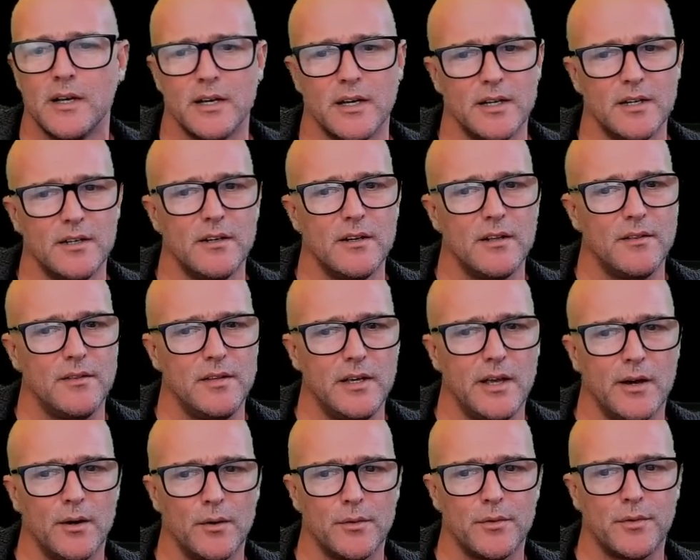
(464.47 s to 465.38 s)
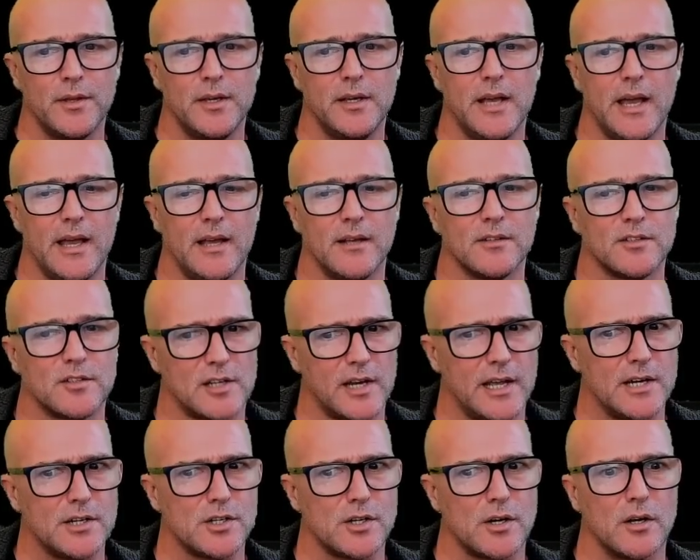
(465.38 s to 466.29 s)
in the healthy
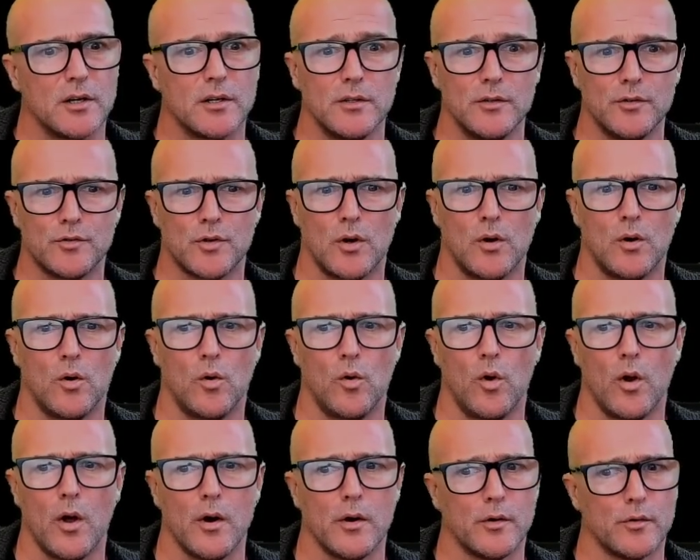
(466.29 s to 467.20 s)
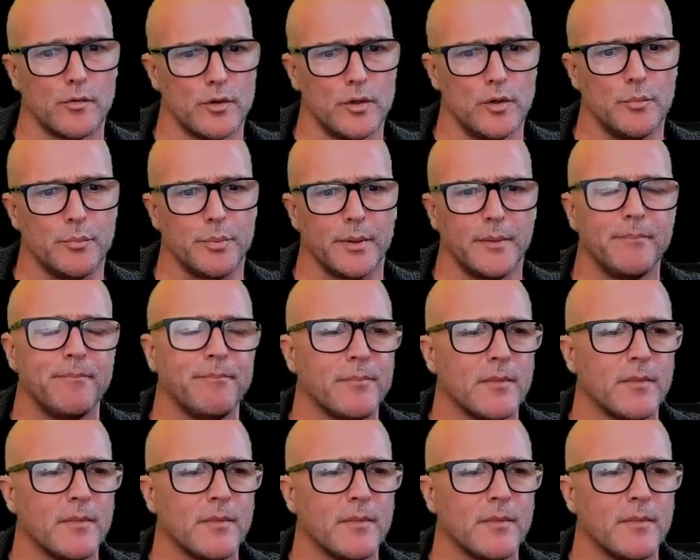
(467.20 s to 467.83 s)
slash control group,